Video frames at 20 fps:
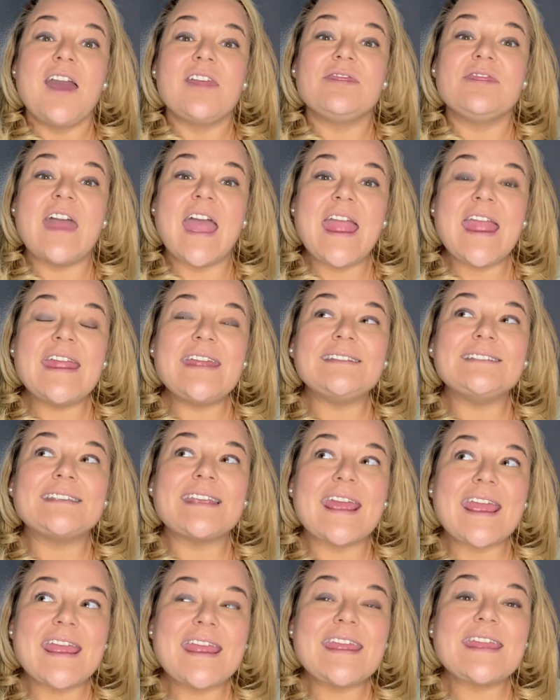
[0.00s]
They
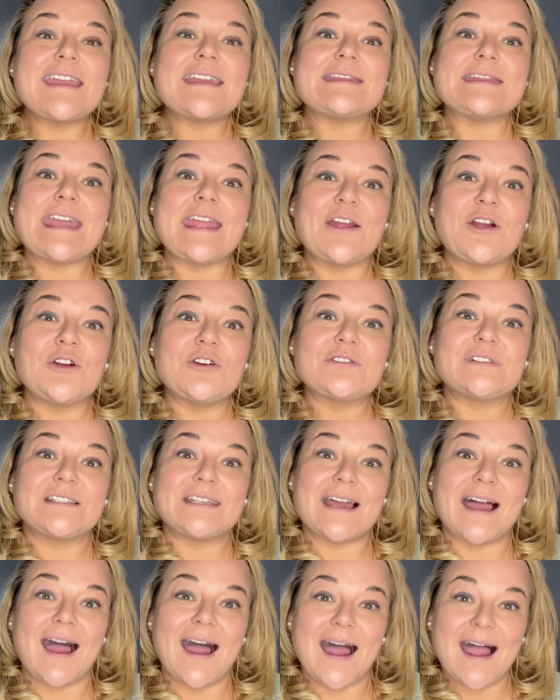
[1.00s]
take their
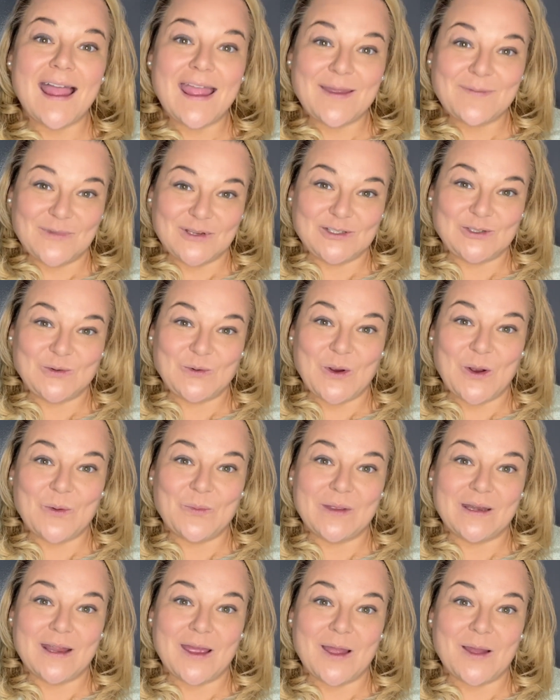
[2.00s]
time to
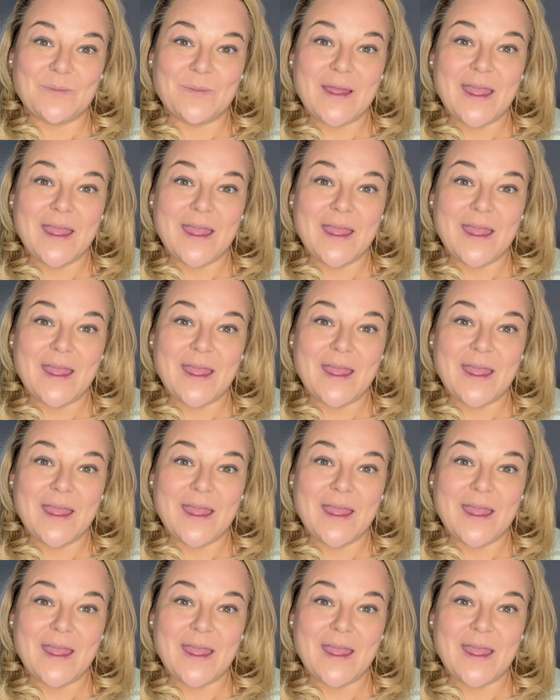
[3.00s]
open up.